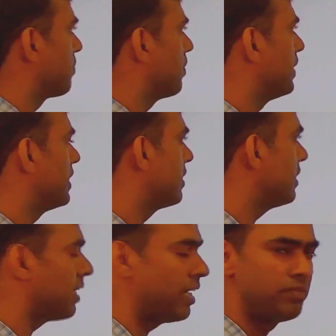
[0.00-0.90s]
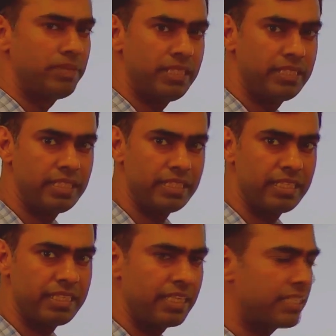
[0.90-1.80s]
method? As we say that
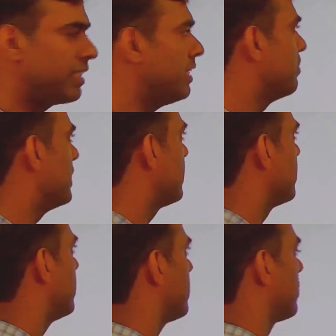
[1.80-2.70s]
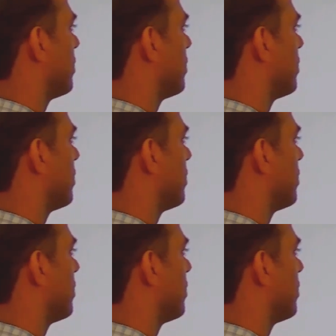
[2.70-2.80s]
there are three methods,